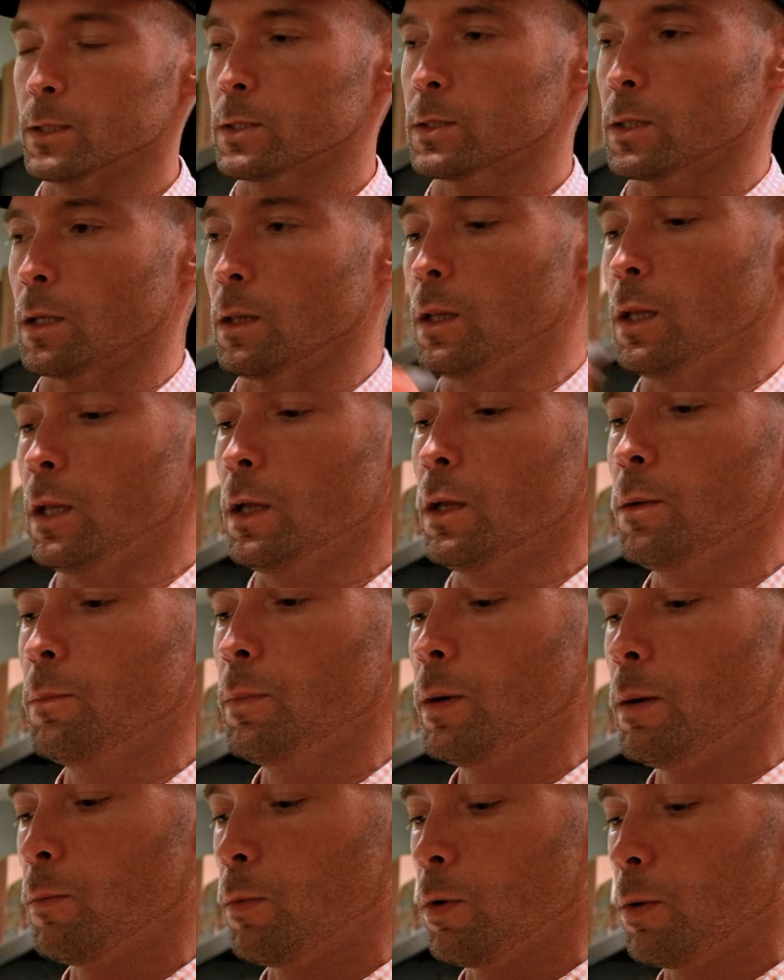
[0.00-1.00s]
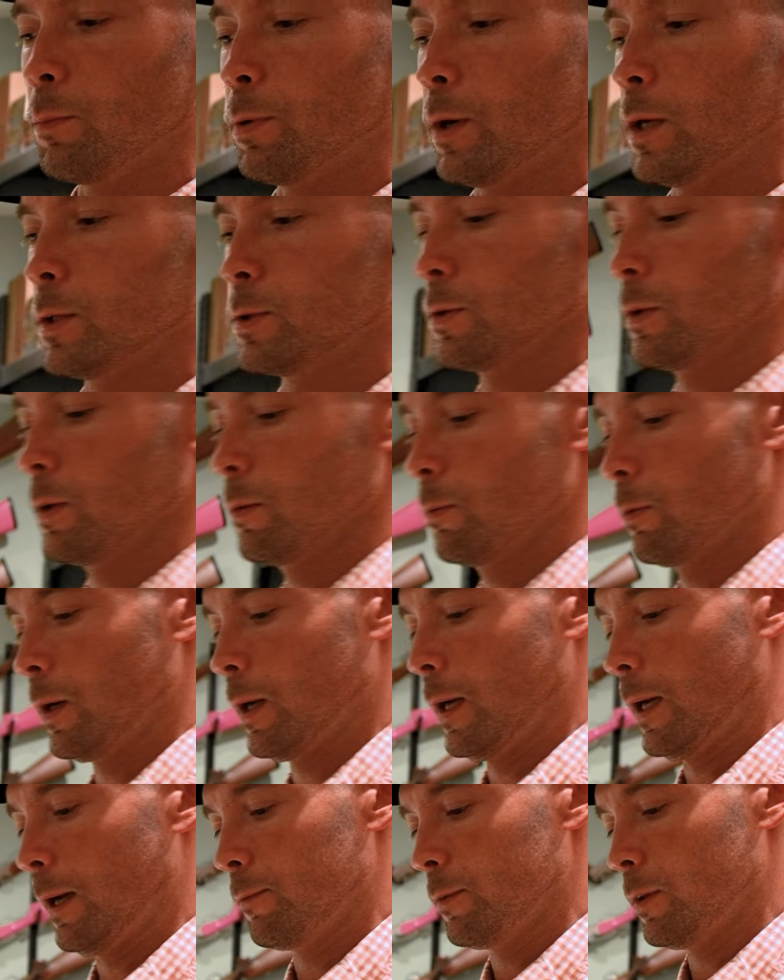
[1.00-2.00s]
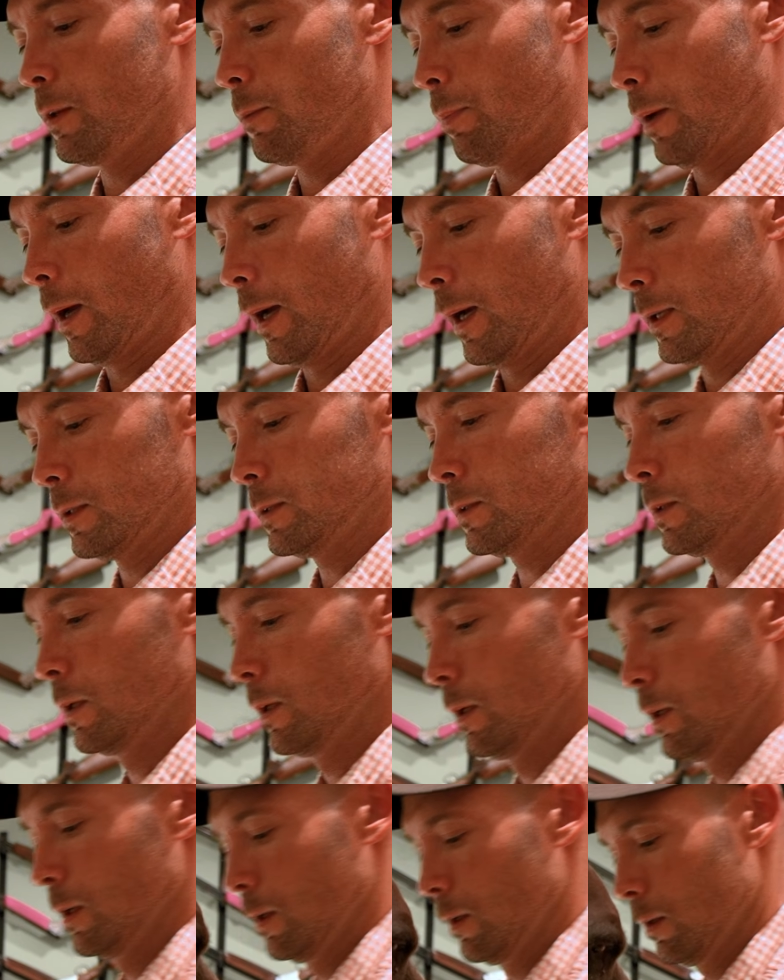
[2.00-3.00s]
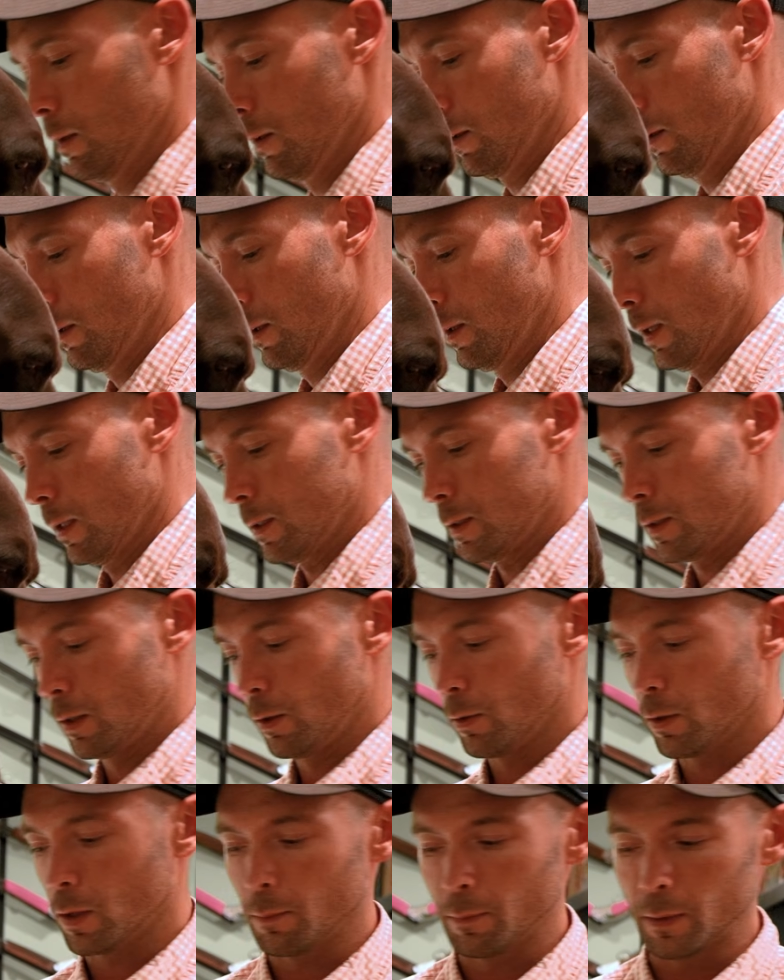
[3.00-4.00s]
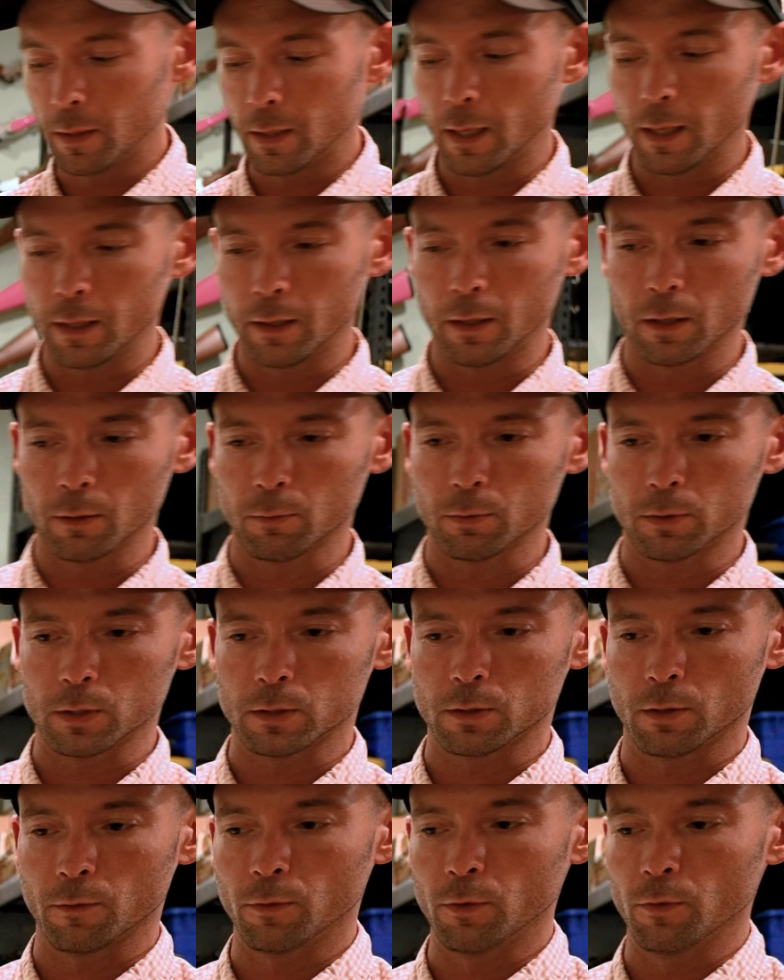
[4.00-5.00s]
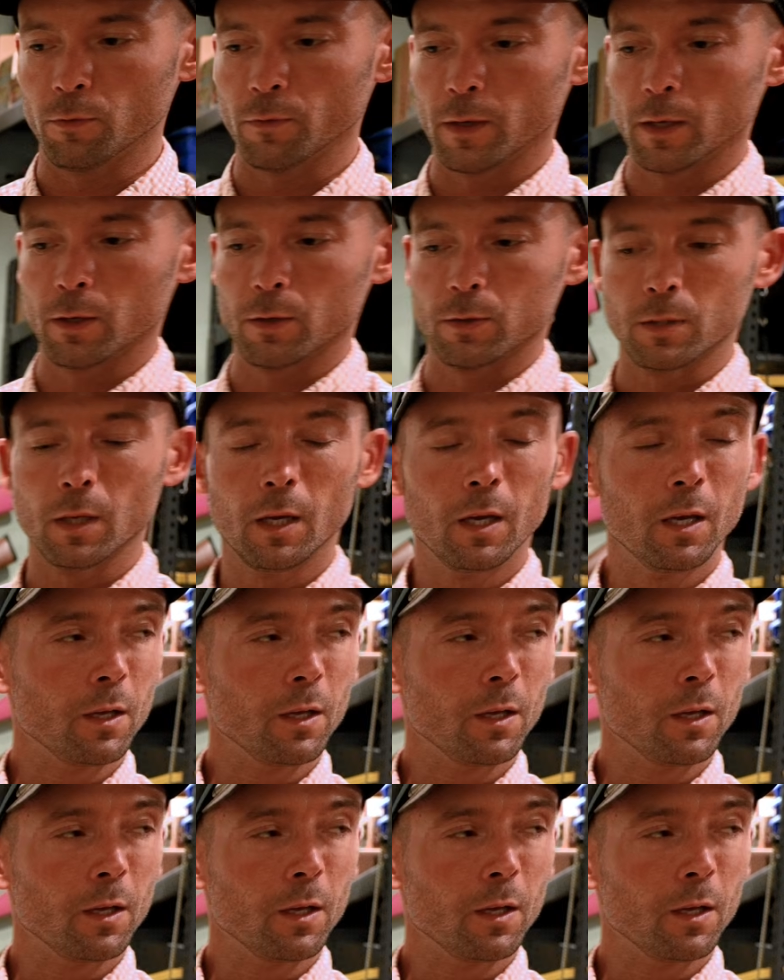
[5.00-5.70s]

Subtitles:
just a little bit more pressure than what I have in the past. It still can be done here with just a few fingers.